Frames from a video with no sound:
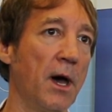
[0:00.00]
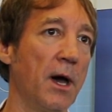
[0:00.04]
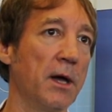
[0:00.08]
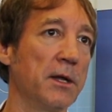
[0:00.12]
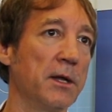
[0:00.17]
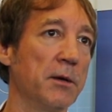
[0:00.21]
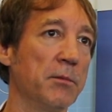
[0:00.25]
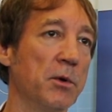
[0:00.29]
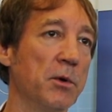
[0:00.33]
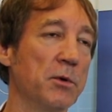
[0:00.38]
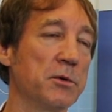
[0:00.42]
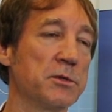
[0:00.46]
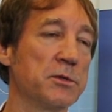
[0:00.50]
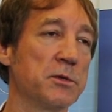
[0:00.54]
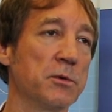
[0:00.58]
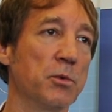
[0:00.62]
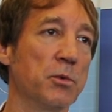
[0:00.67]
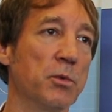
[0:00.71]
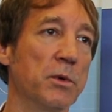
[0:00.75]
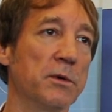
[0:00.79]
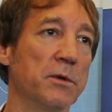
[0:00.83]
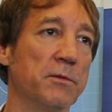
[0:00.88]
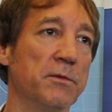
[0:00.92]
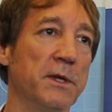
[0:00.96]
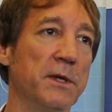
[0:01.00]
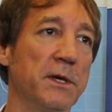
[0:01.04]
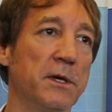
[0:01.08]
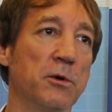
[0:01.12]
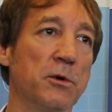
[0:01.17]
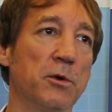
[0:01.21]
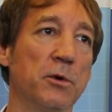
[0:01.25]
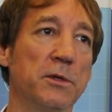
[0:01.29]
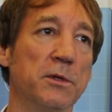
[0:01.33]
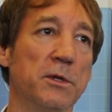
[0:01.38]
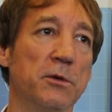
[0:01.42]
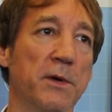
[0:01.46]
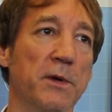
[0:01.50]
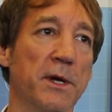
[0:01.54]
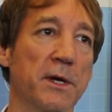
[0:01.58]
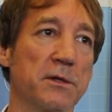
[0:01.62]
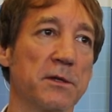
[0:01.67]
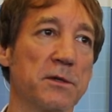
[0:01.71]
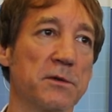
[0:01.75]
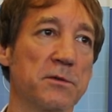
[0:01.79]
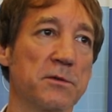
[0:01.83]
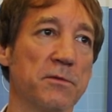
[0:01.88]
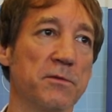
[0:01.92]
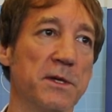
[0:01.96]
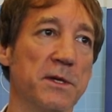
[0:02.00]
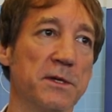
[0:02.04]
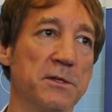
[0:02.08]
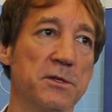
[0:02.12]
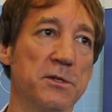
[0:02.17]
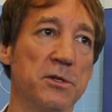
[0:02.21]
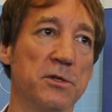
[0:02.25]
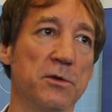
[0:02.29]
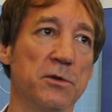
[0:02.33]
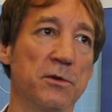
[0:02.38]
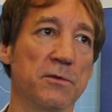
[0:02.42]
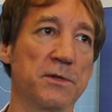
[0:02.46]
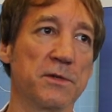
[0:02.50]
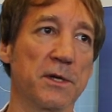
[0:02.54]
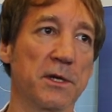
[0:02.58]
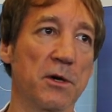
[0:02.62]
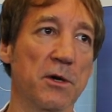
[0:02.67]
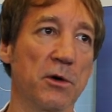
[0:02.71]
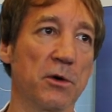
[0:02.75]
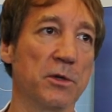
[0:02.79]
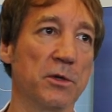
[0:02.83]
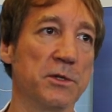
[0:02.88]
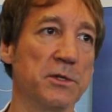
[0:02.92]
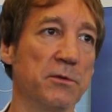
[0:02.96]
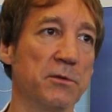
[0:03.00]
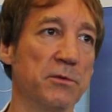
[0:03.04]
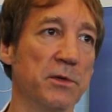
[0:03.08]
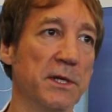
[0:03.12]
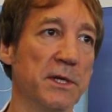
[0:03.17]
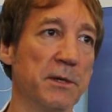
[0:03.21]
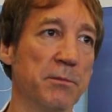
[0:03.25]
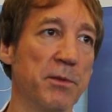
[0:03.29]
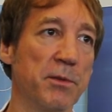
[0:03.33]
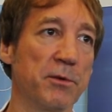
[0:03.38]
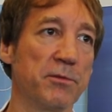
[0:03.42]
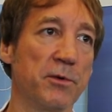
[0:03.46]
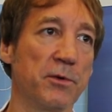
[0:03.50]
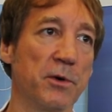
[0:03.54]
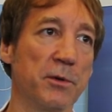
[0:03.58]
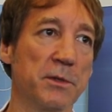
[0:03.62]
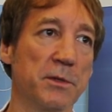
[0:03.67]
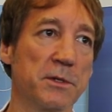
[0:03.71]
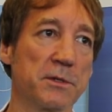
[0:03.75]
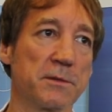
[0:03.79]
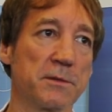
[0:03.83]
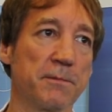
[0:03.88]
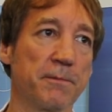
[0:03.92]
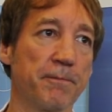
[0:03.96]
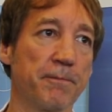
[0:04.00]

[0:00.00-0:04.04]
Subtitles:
And I'm also one of the co-directors of the Institute of Psychology of Elite Performance.